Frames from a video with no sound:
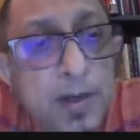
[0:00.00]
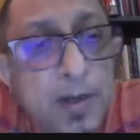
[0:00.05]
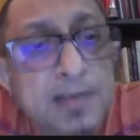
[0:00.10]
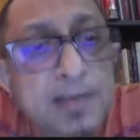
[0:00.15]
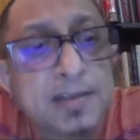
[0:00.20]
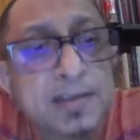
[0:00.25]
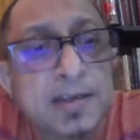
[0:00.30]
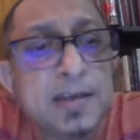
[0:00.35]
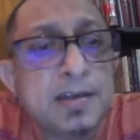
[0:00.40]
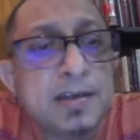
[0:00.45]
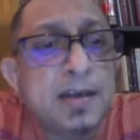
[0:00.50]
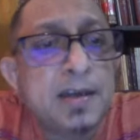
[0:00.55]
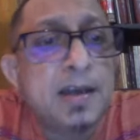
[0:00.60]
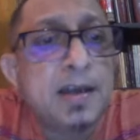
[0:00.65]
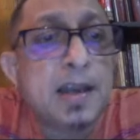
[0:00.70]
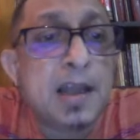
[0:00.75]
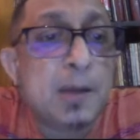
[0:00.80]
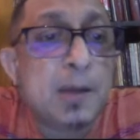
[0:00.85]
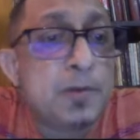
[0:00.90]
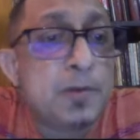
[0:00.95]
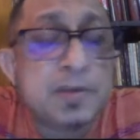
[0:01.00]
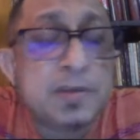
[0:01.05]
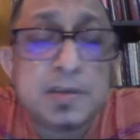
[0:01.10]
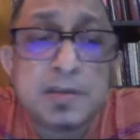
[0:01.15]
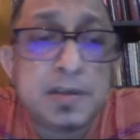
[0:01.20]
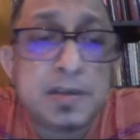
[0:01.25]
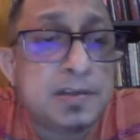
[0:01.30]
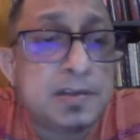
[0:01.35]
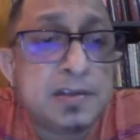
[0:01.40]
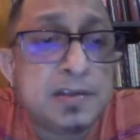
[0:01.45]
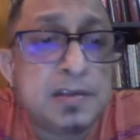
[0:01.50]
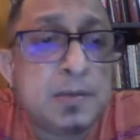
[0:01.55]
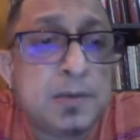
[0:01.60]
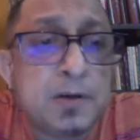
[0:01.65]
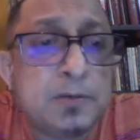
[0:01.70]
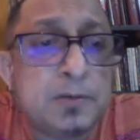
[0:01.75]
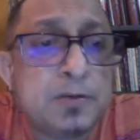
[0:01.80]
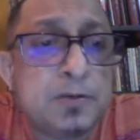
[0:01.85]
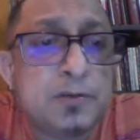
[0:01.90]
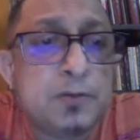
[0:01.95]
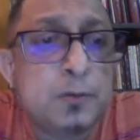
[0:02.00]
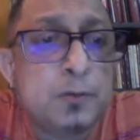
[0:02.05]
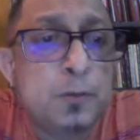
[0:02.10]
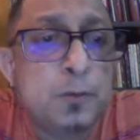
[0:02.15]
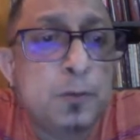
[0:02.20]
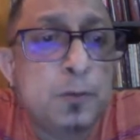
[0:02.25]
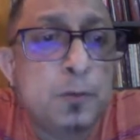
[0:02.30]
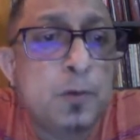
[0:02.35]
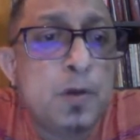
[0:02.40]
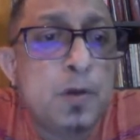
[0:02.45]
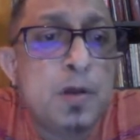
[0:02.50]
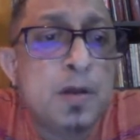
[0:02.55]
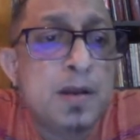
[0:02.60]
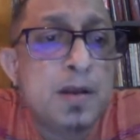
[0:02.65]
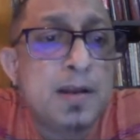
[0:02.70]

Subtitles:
well as in Indian languages, and this is about two